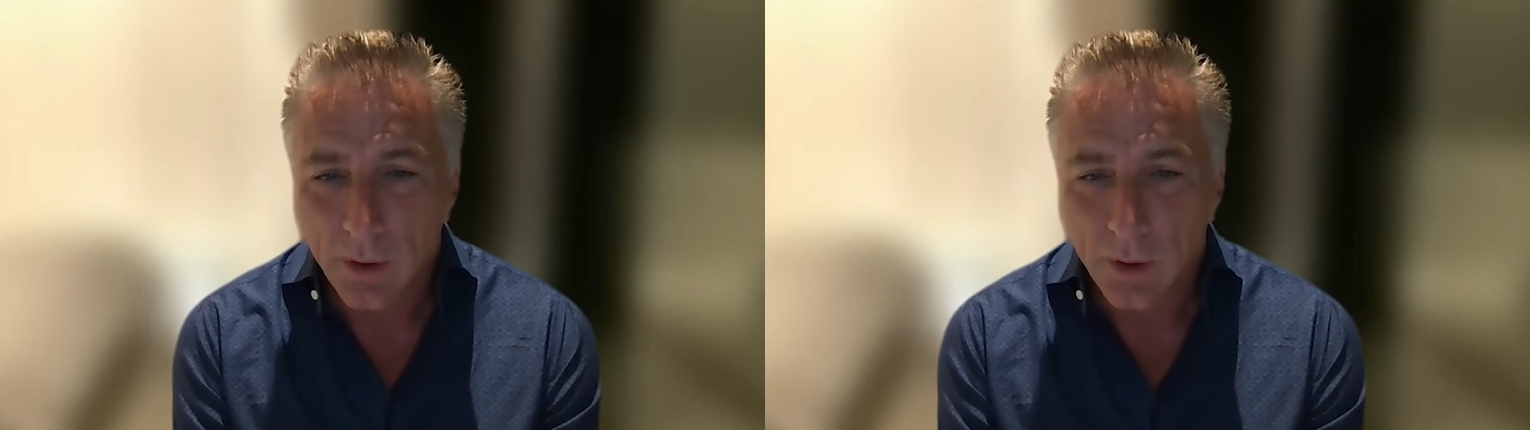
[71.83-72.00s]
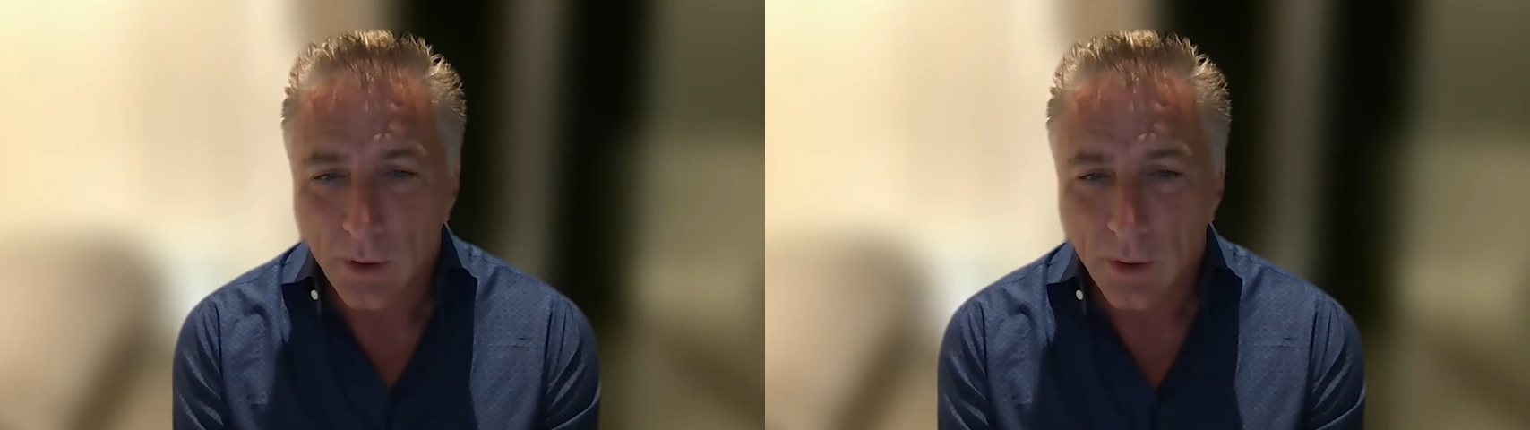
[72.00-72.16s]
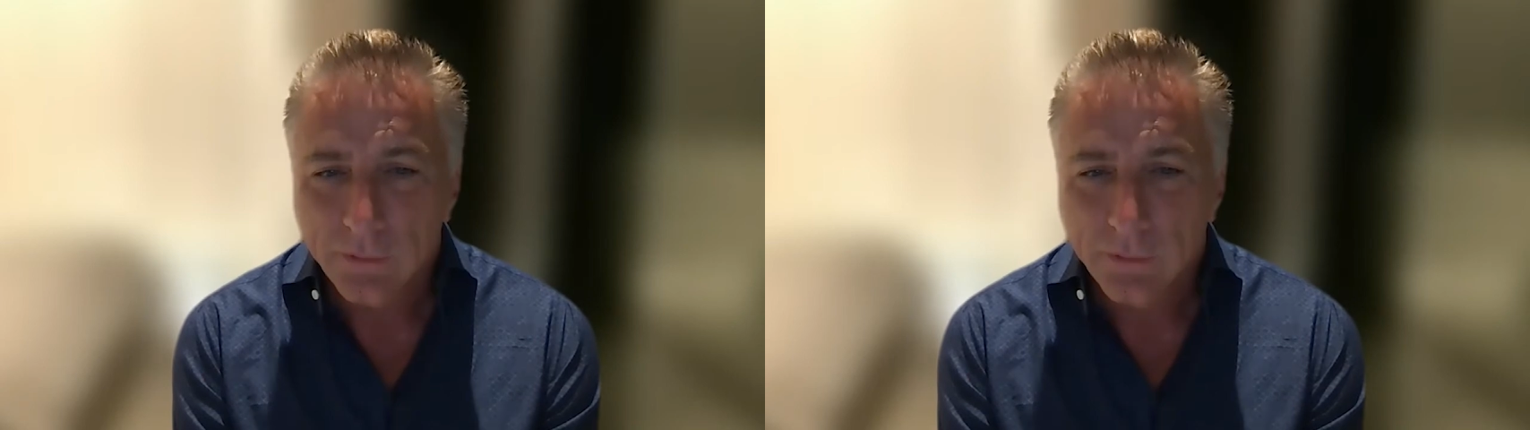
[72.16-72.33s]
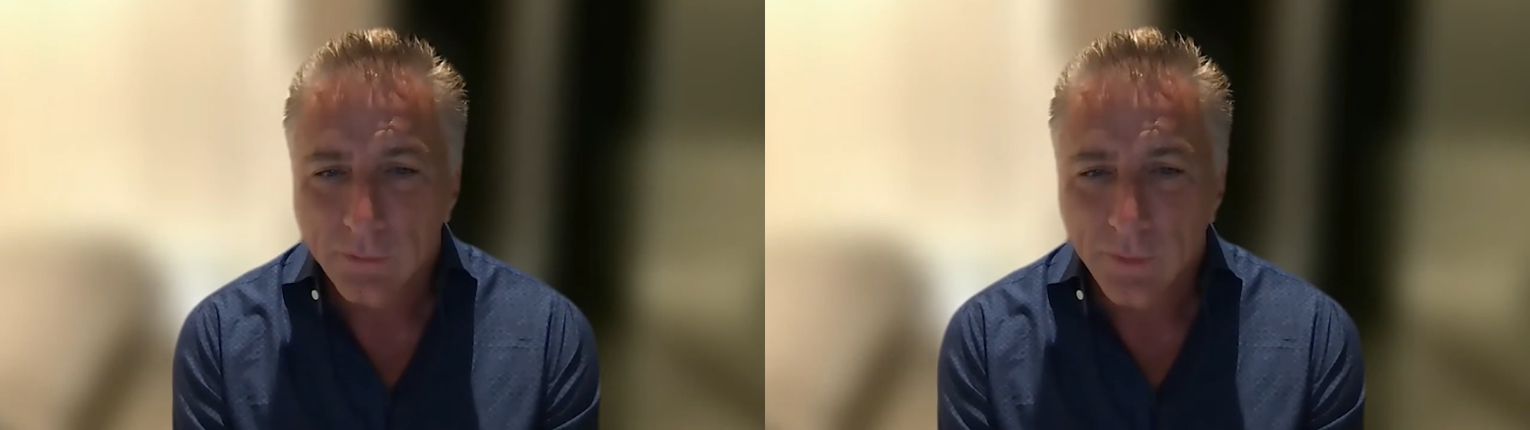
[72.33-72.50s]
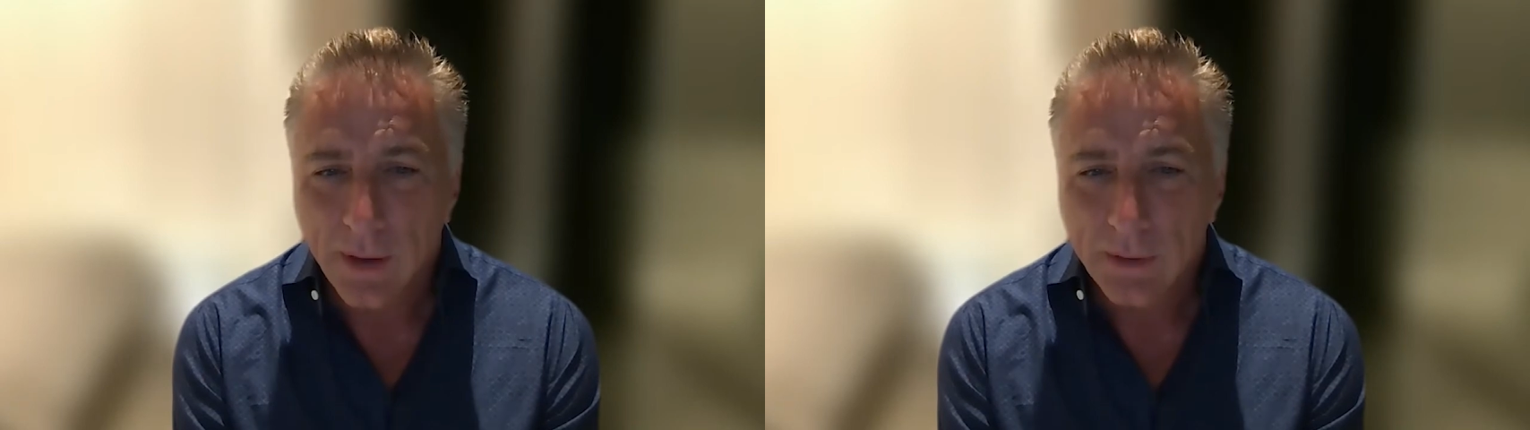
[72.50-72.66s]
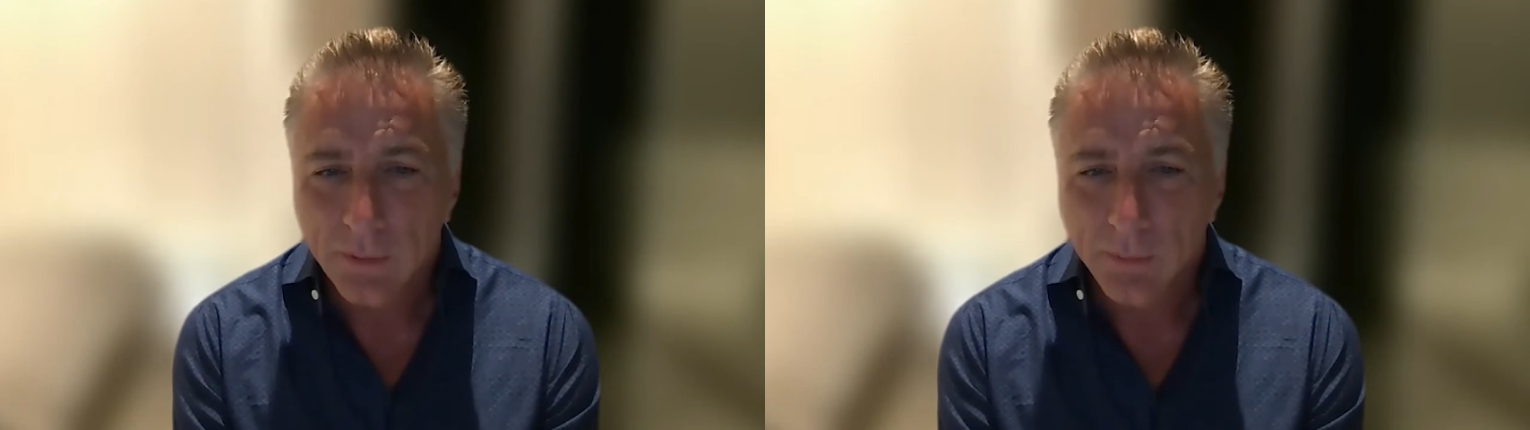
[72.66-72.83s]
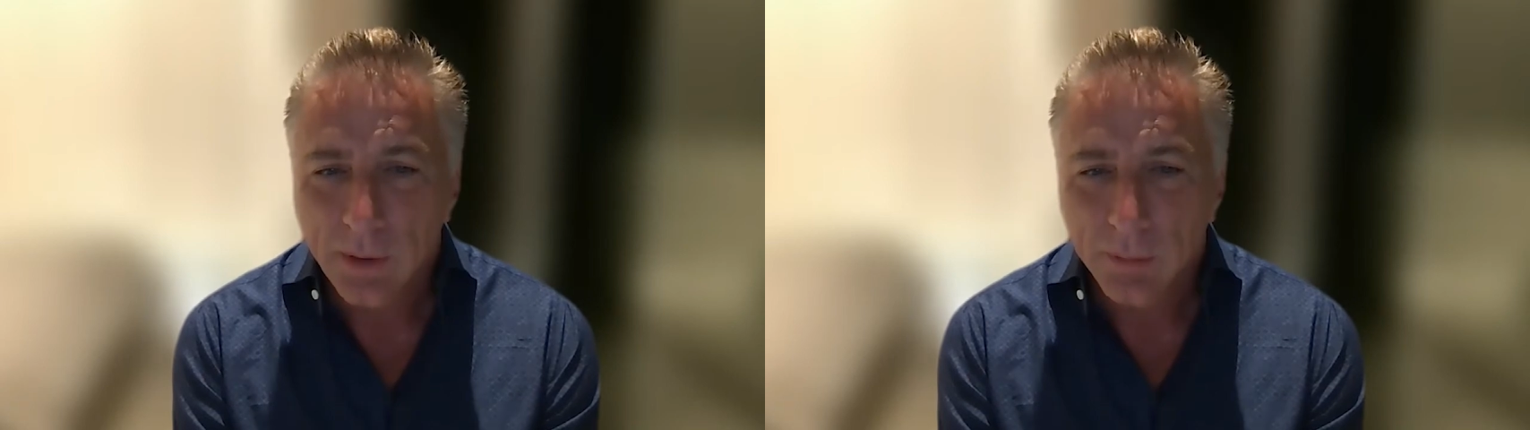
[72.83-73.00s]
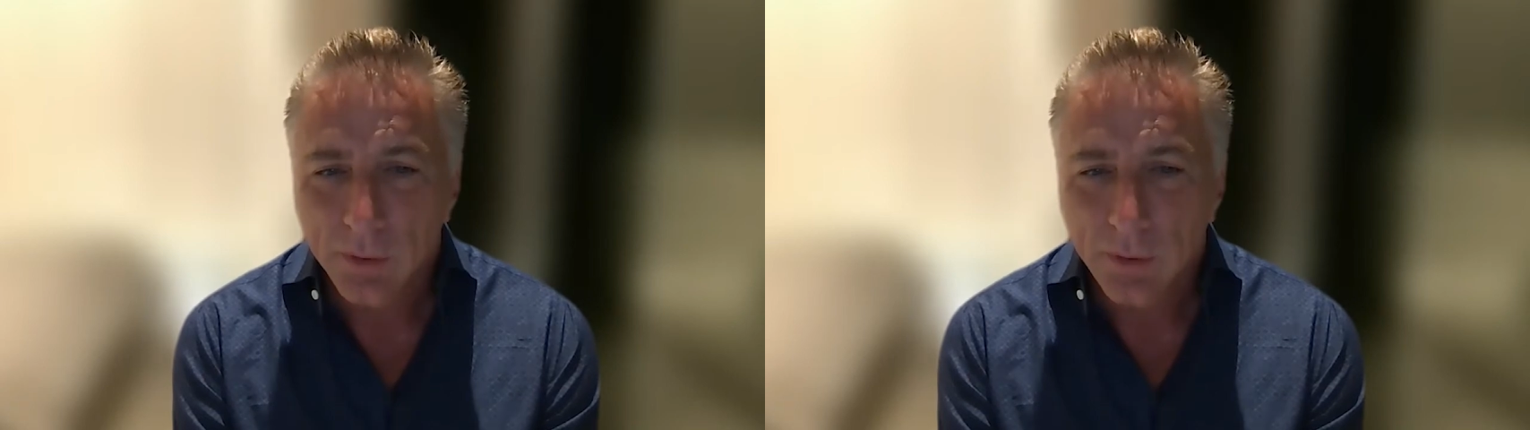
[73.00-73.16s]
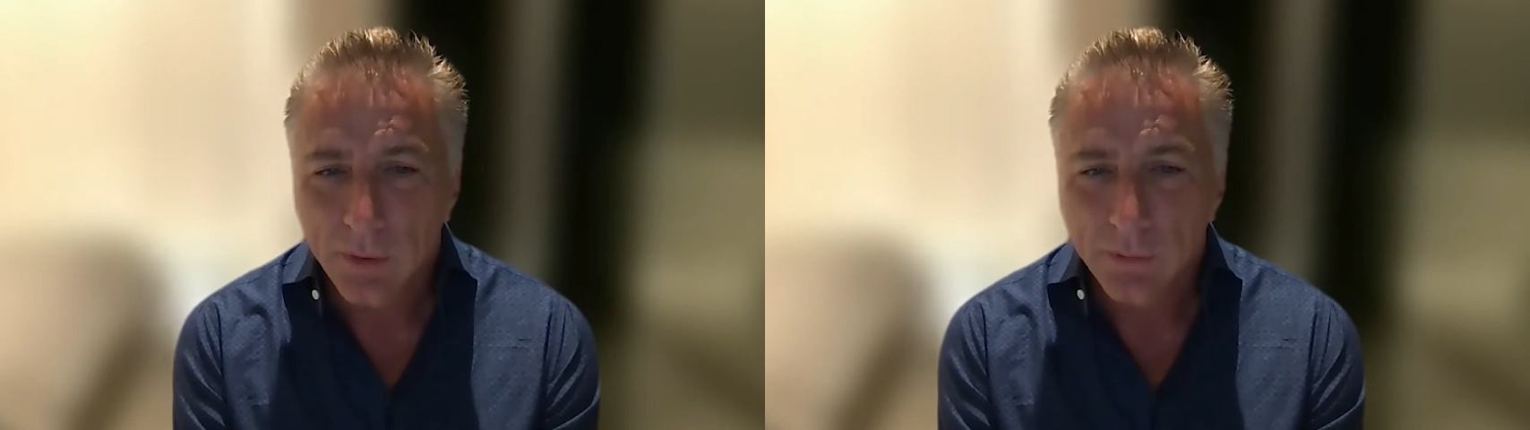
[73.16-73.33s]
One is the fact that people are